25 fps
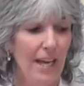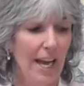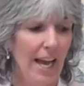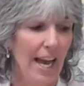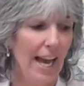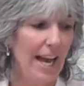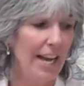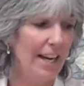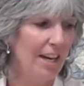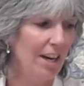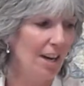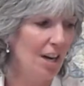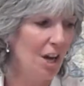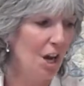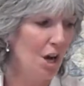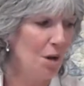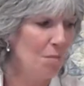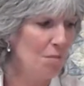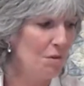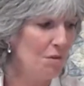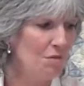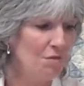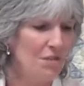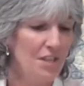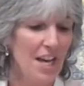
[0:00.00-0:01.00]
and I
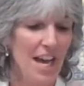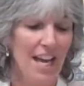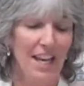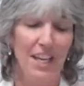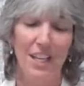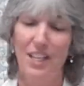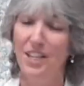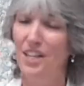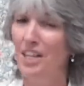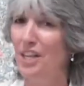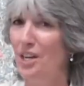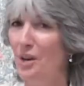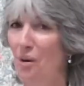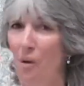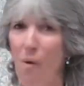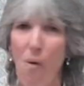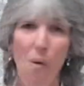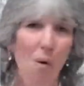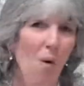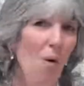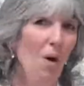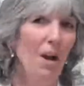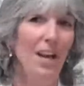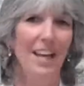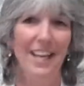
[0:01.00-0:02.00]
hope you've taken it
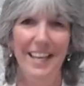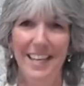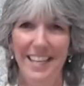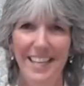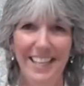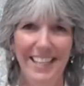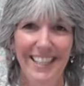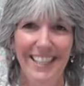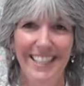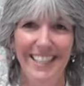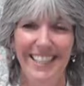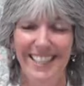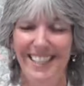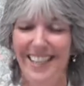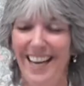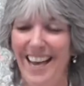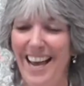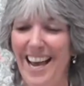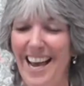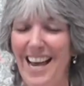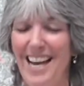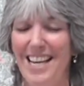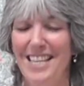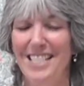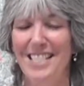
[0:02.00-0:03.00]
all in,
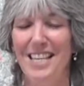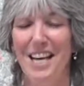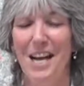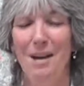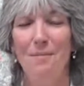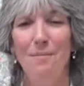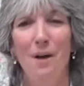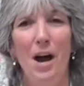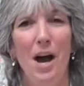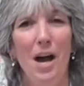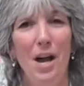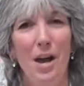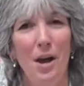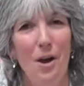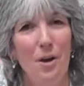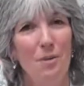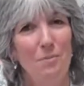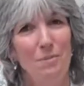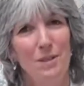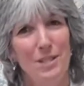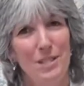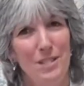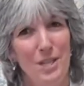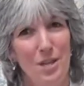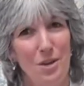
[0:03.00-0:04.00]
and I
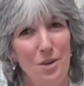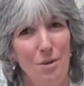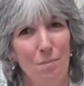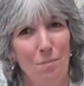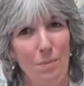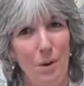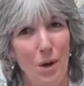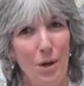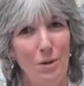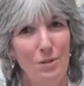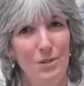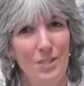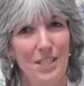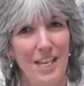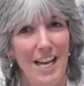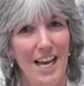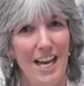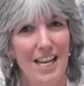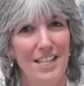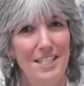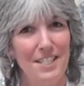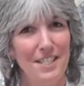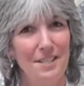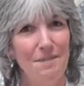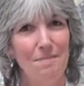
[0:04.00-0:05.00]
hope to see your
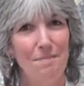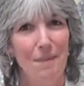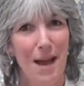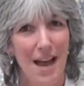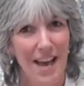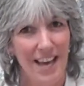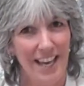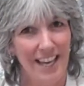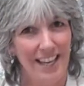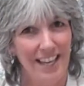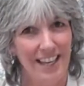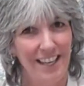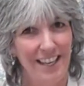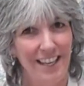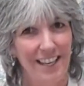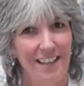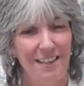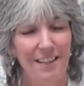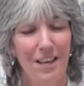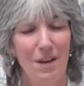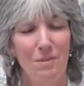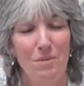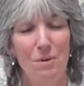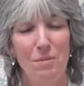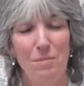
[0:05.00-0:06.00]
postcards in May.
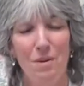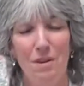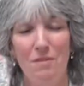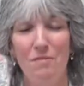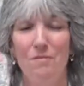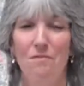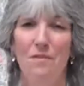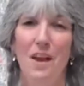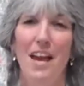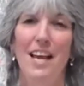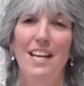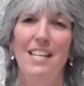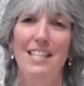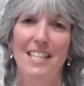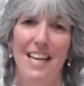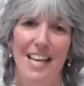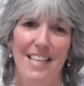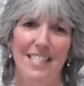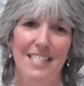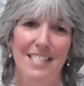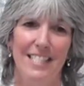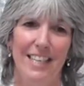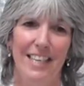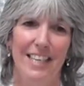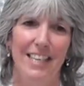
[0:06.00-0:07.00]
That would be
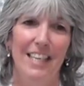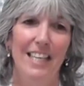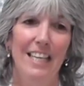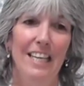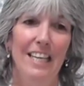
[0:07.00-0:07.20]
fantastic.